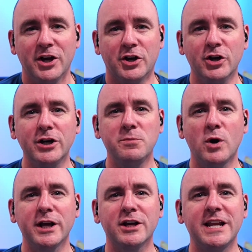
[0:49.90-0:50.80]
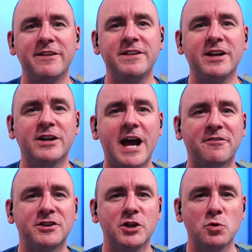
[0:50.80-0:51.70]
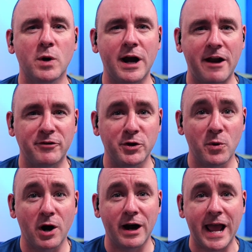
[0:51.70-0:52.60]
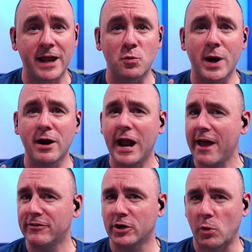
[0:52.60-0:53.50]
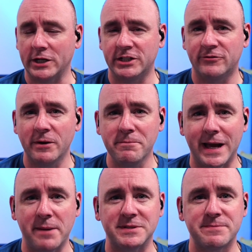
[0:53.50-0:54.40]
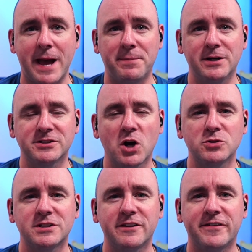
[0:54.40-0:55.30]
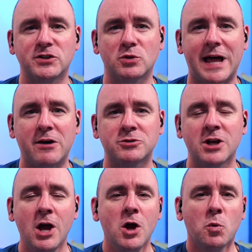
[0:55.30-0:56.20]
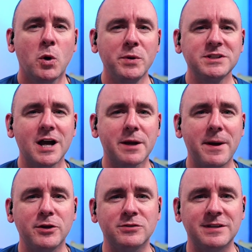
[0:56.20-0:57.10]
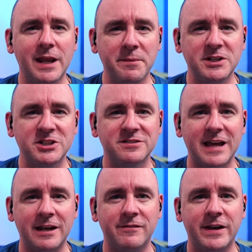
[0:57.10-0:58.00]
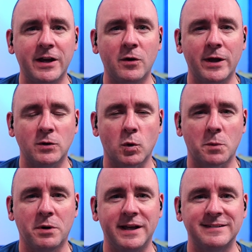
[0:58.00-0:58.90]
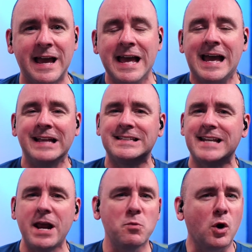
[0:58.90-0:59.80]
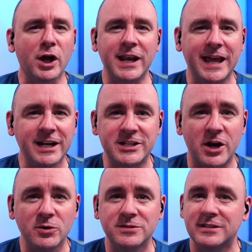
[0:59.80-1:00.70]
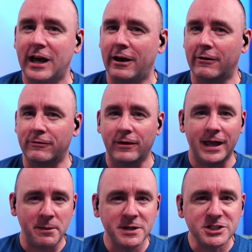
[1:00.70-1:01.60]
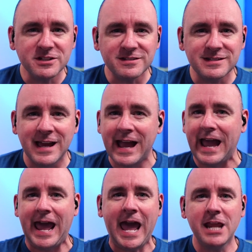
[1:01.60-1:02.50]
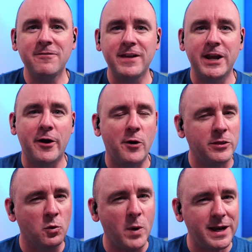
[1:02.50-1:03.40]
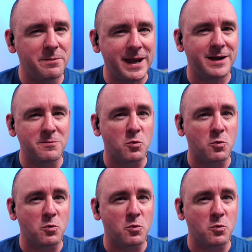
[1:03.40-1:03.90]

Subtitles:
Good morning, good evening, good afternoon, wherever you are and wherever you're watching from. My name is Matt Pierce, host of the Visual Lounge, where we talk about using images and video in the workplace. And today we're going to get a dose of images and video and the way to make them